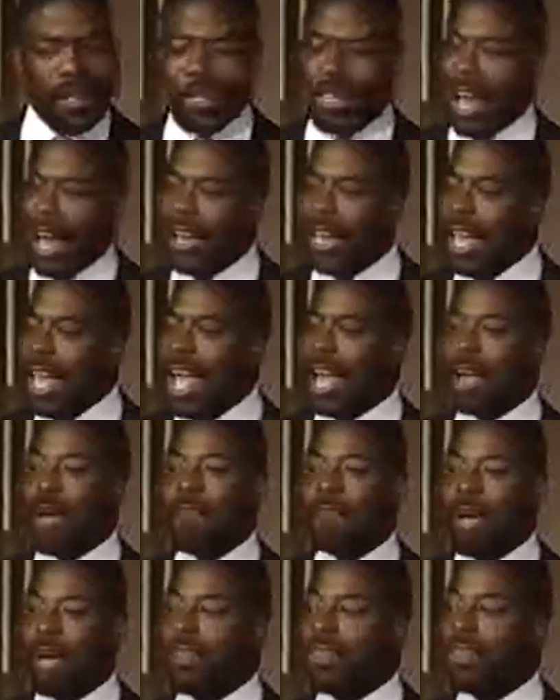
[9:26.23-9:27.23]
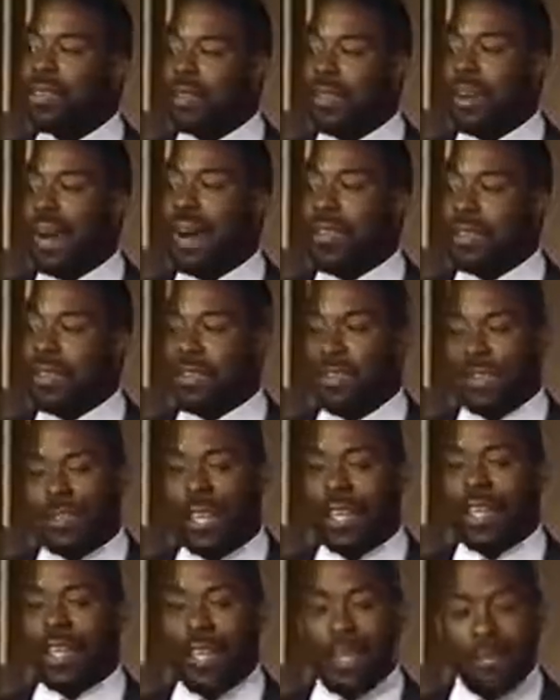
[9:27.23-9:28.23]
Now, he had a mother and father to
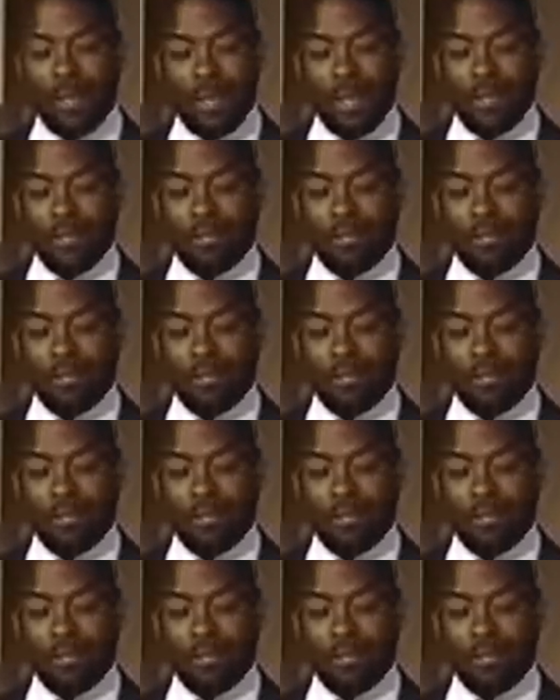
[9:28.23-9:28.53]
take care of him.